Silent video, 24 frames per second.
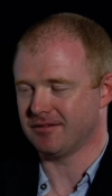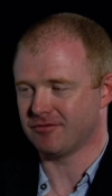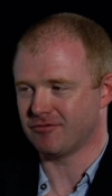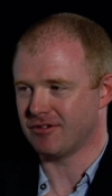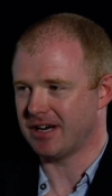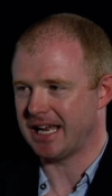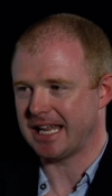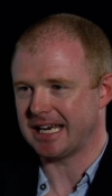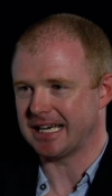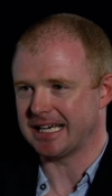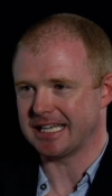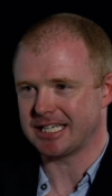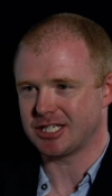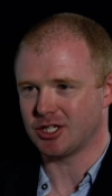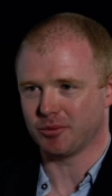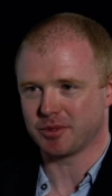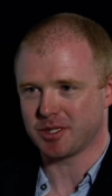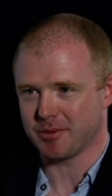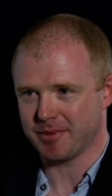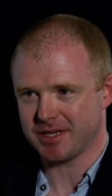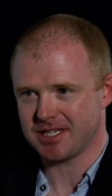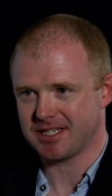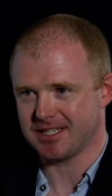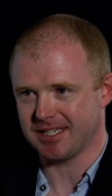relentlessly
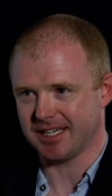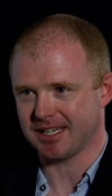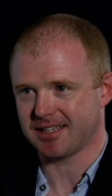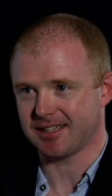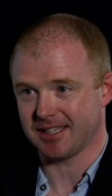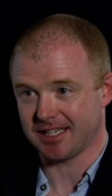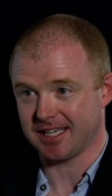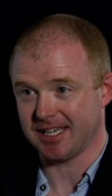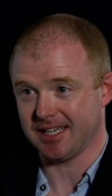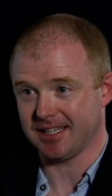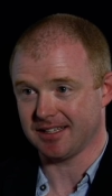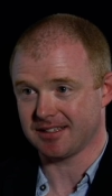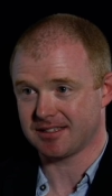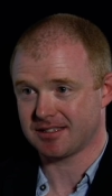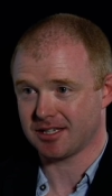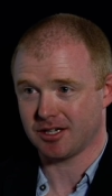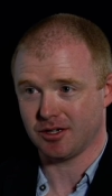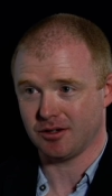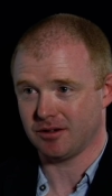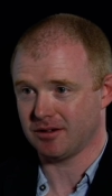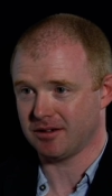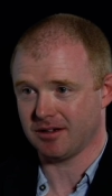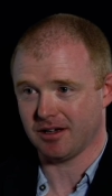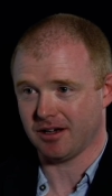optimistic, the kids.
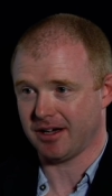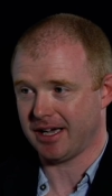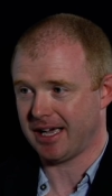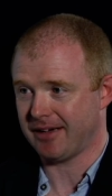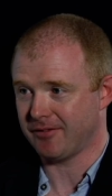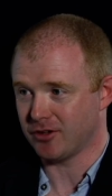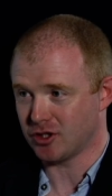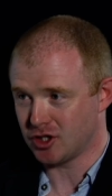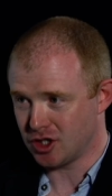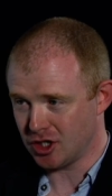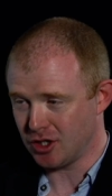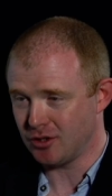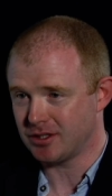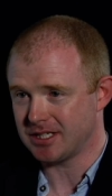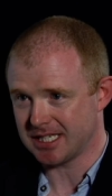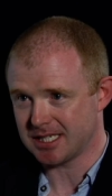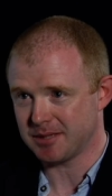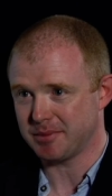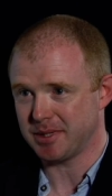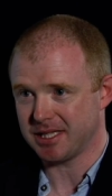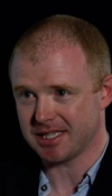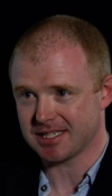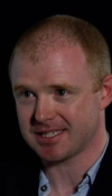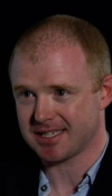So I have a duty
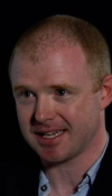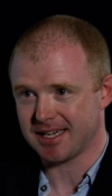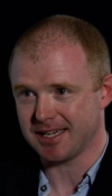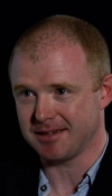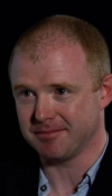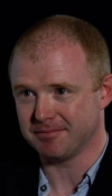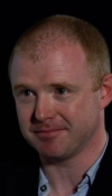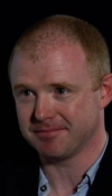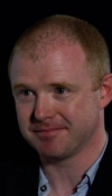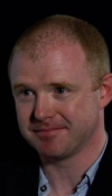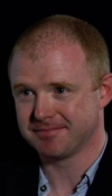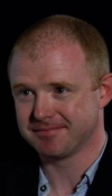to be the same,